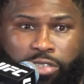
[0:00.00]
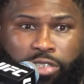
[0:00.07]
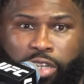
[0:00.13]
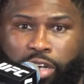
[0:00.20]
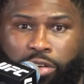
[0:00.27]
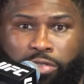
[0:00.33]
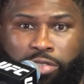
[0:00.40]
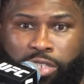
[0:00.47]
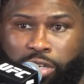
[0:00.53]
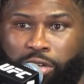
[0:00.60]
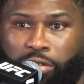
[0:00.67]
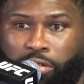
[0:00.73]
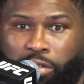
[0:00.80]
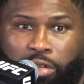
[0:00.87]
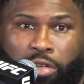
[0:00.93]
No.
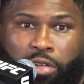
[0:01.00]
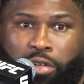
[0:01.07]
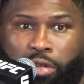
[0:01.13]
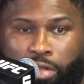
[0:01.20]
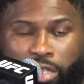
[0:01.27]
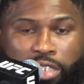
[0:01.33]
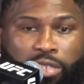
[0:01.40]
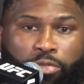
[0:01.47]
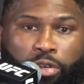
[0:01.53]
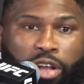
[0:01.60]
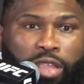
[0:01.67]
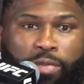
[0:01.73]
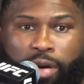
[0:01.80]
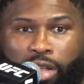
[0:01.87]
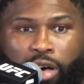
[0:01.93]
So
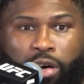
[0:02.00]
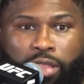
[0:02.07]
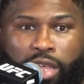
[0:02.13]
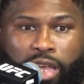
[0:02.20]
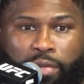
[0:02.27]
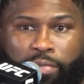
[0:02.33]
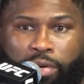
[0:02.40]
disappointed about all that,